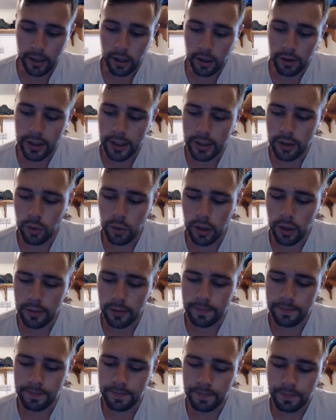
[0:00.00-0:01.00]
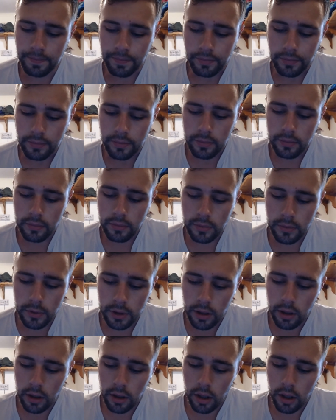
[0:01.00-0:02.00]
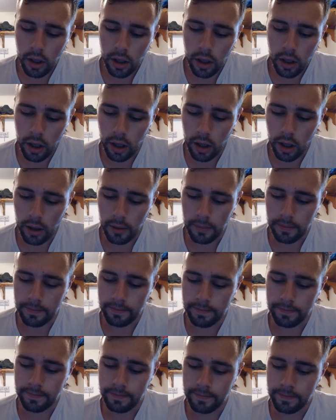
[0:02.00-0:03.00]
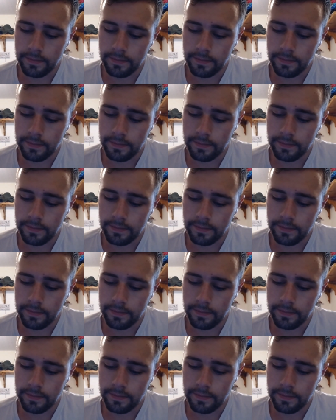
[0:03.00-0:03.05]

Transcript: on this one, the